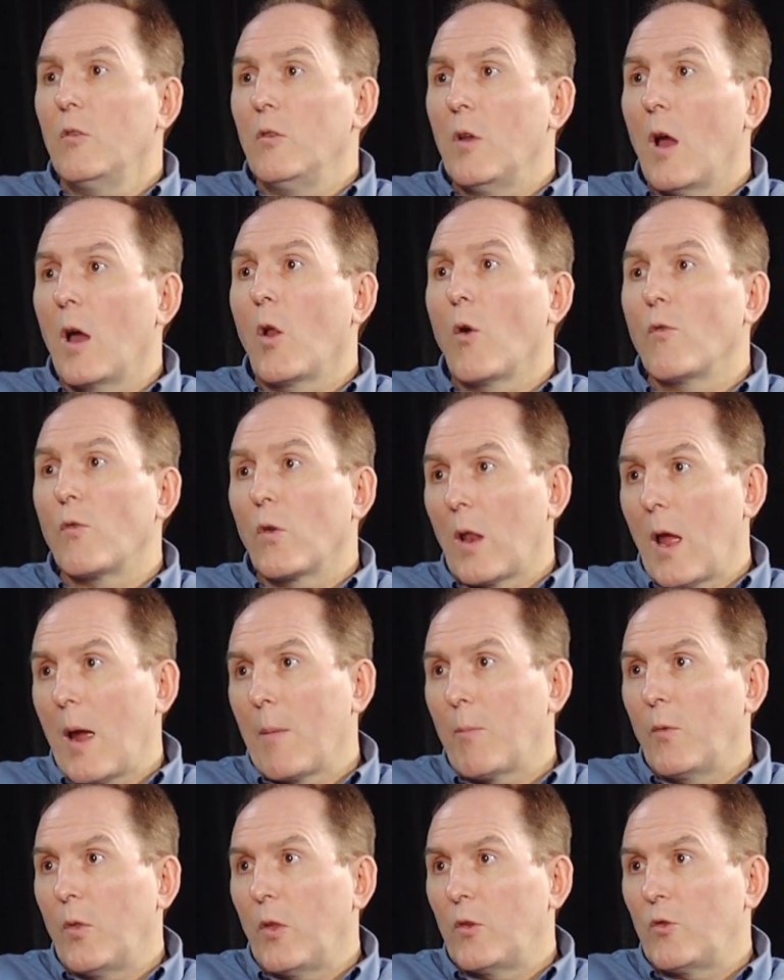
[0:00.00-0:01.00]
do not
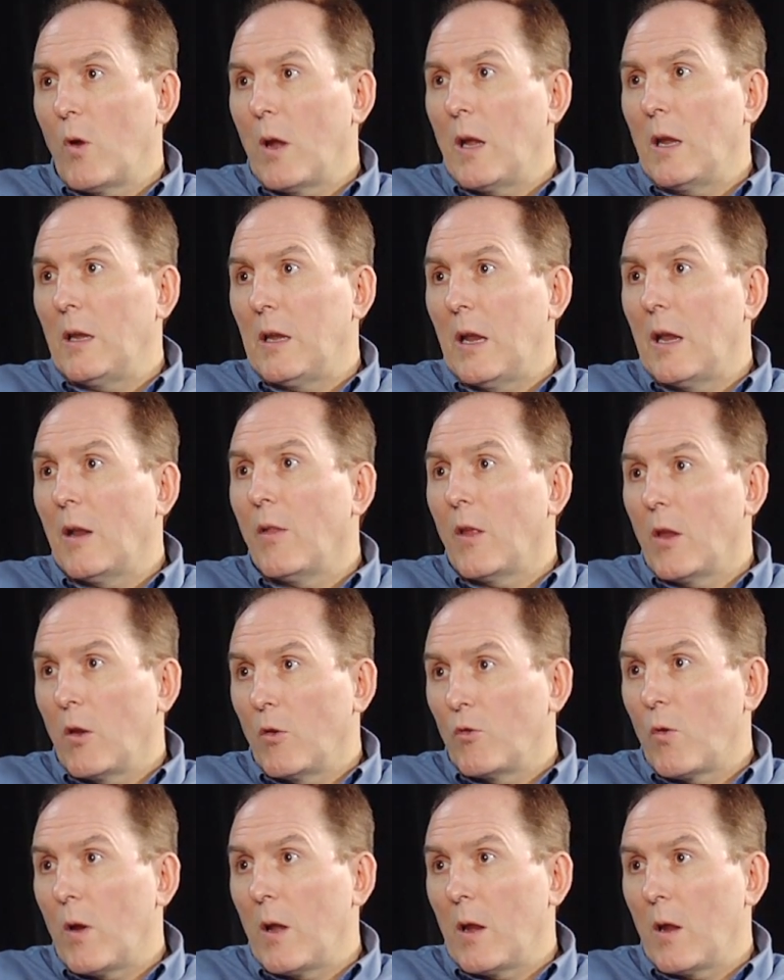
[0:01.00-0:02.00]
overlap with the training data that
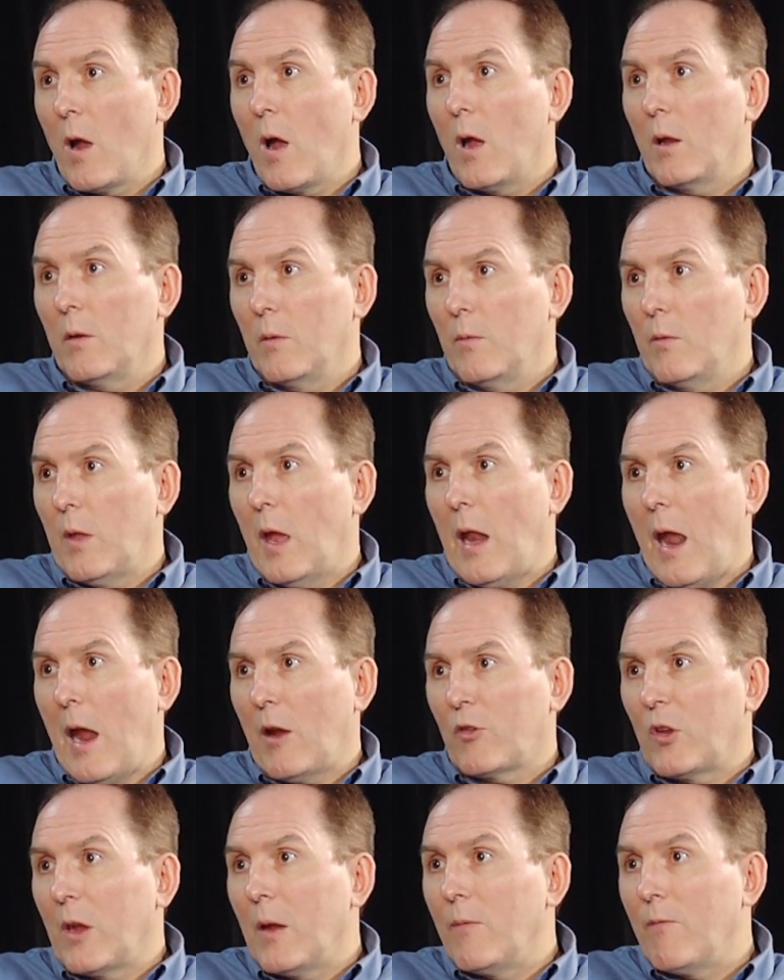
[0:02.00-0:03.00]
you're training on. That
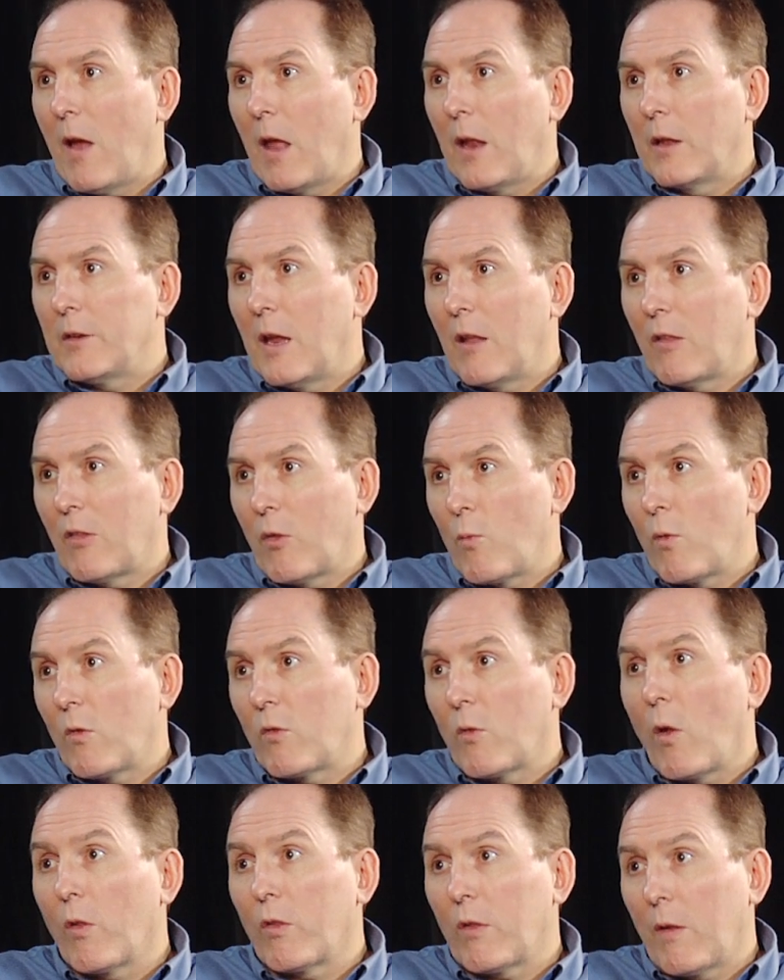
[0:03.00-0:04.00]
actually invalidates the
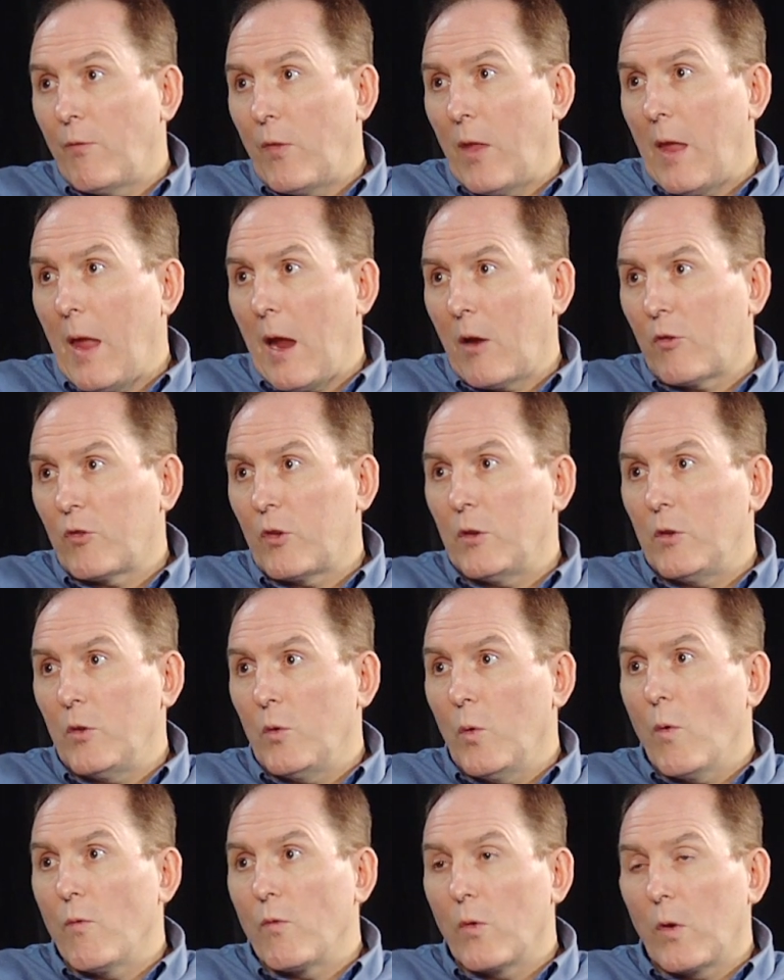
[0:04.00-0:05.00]
results if they actually
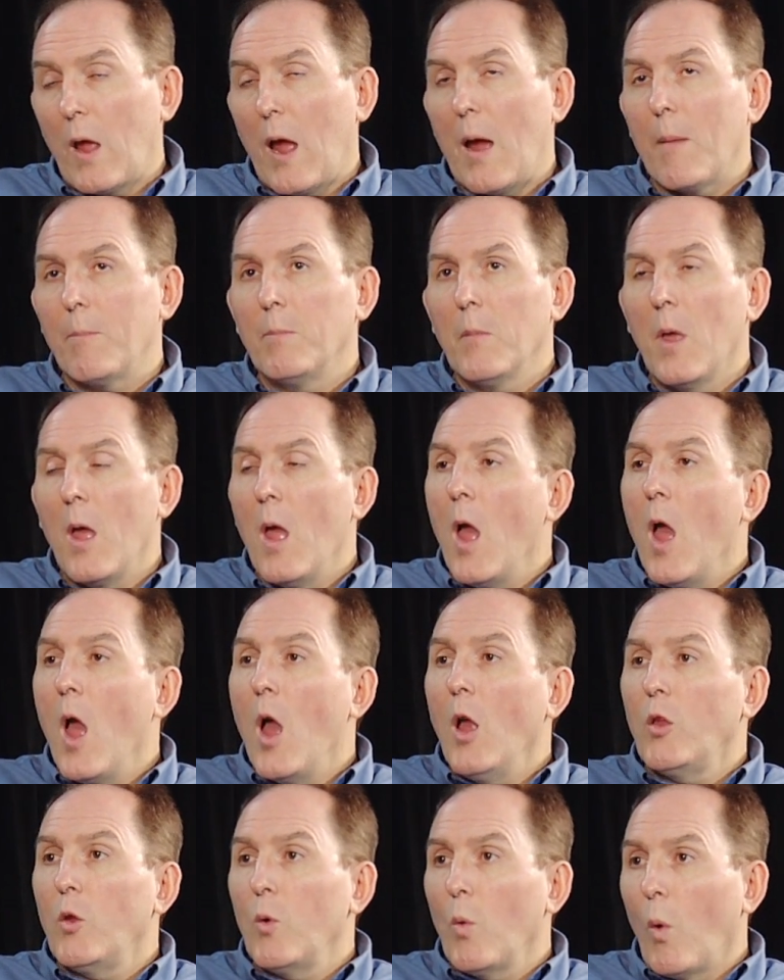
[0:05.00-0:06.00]
do overlap.
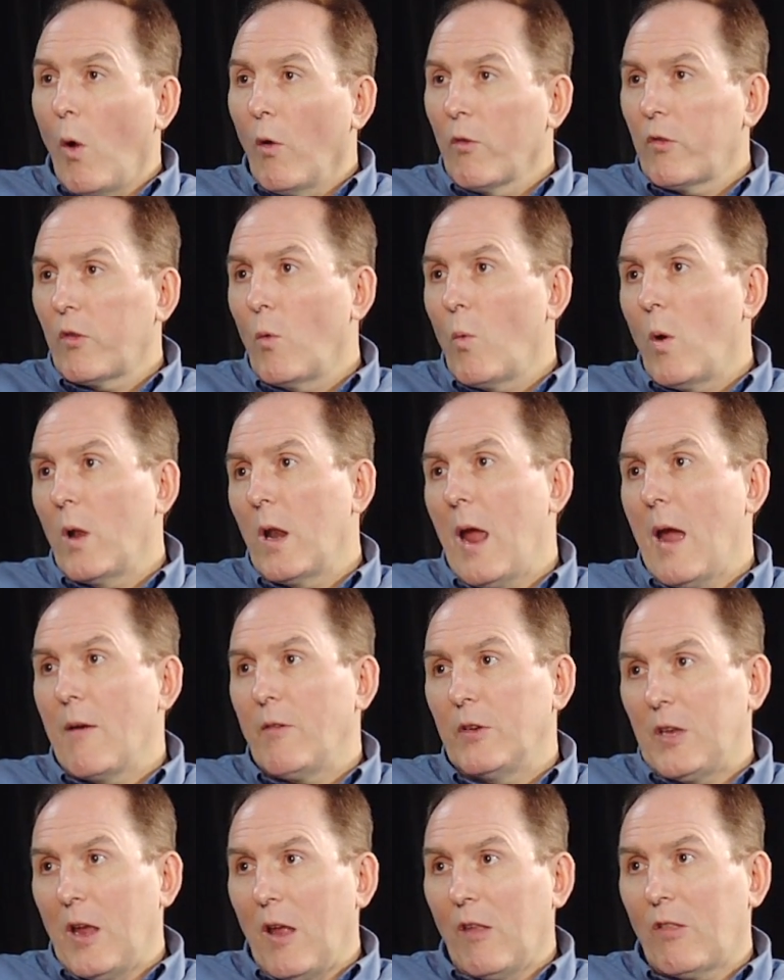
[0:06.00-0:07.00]
You also want to
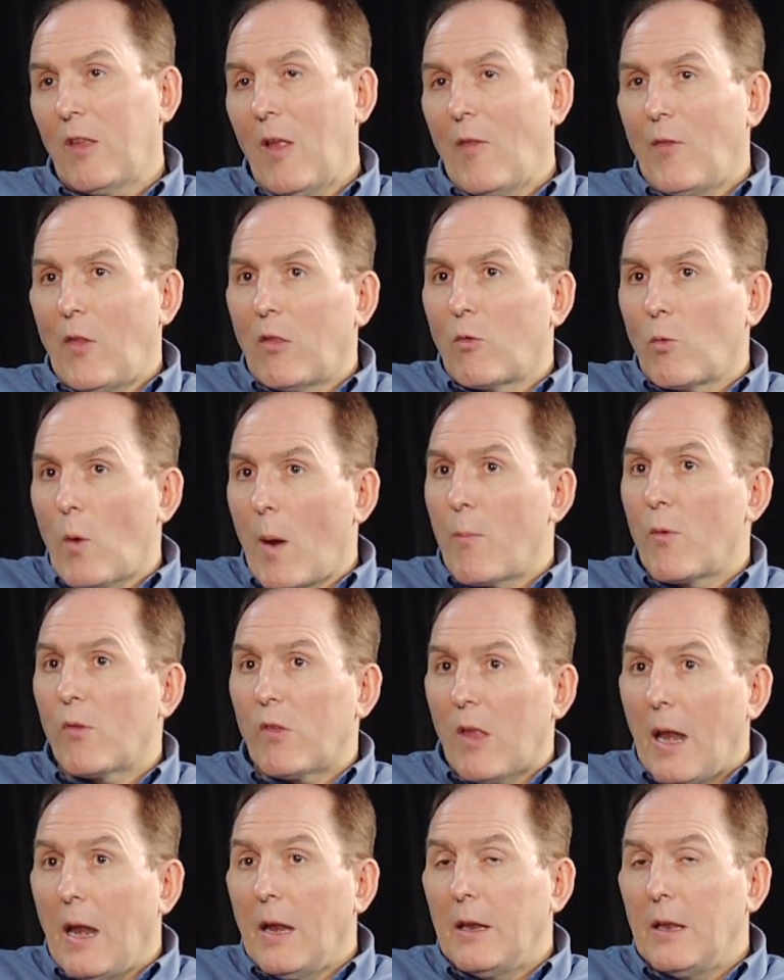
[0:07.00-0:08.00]
have a test set that's
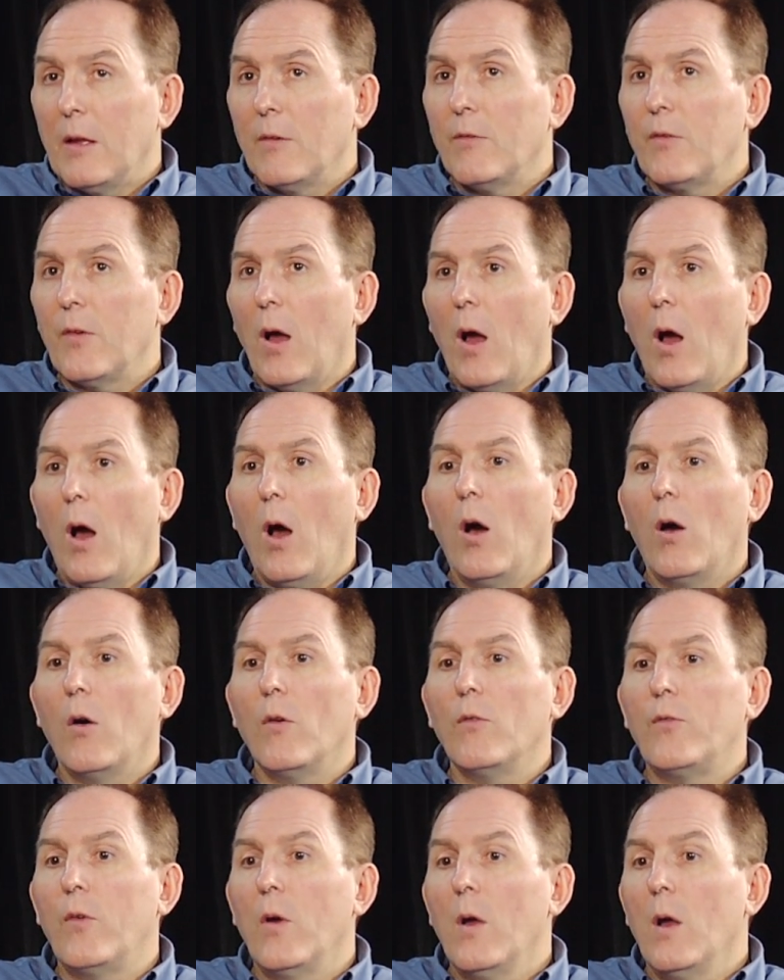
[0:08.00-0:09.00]
representative
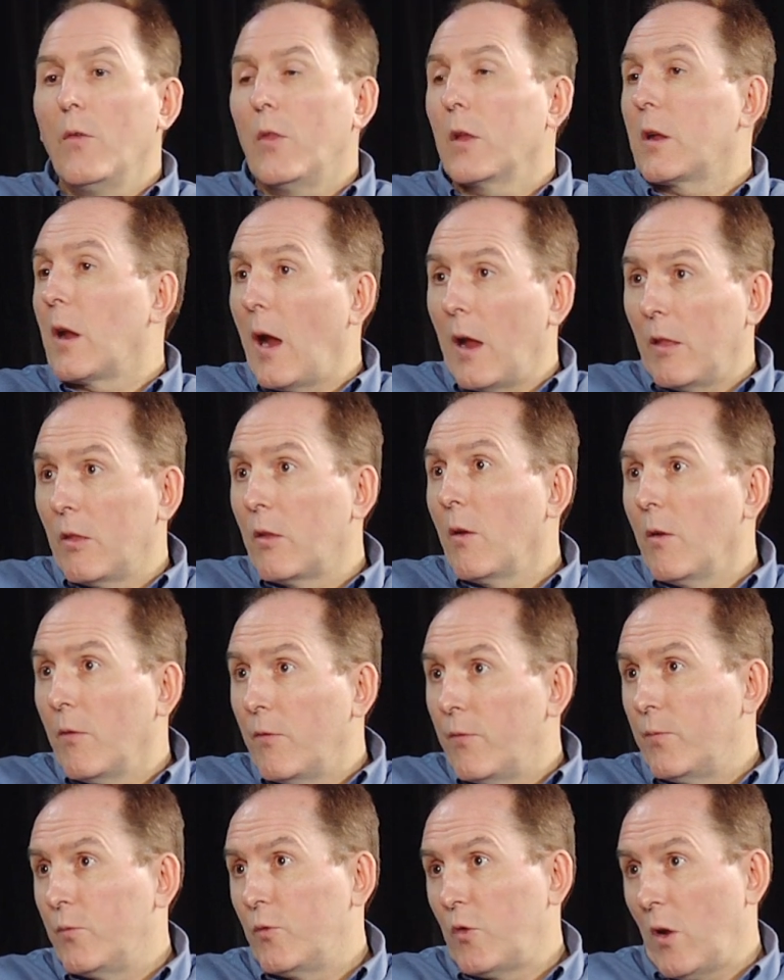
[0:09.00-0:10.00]
of the kinds
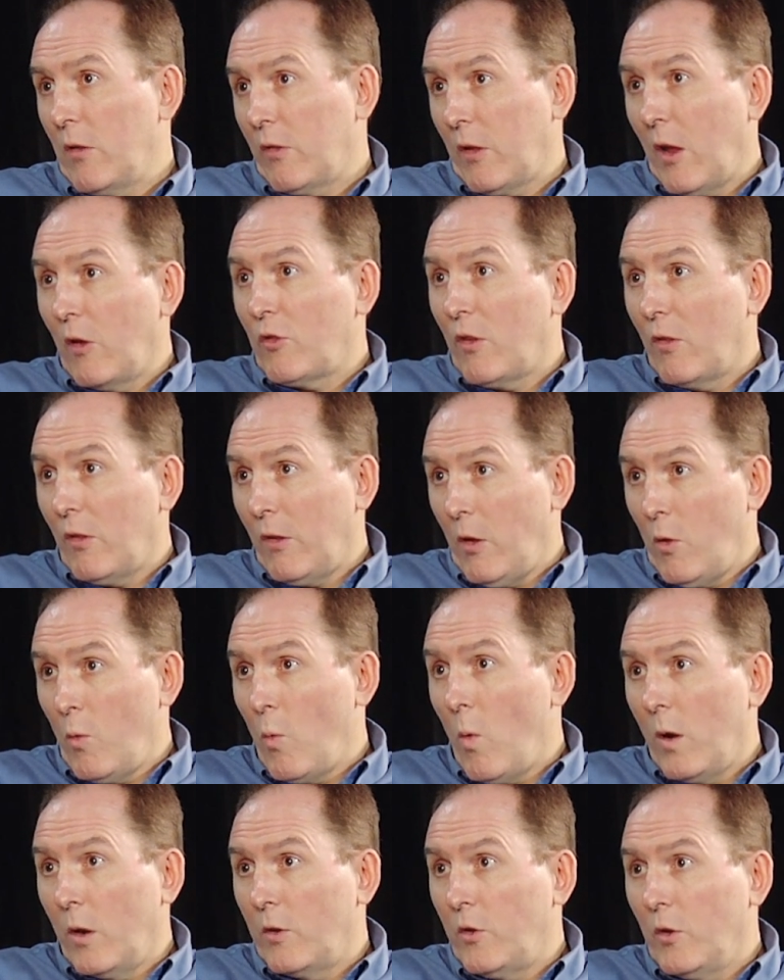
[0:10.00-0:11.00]
of translations that
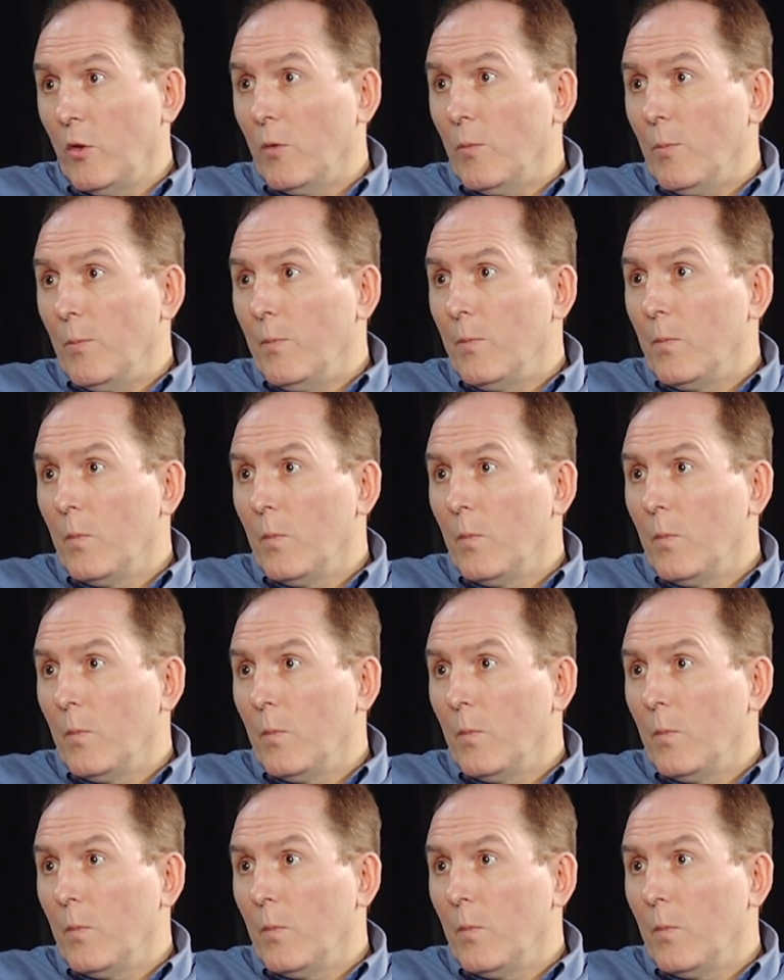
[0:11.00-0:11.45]
you want to do.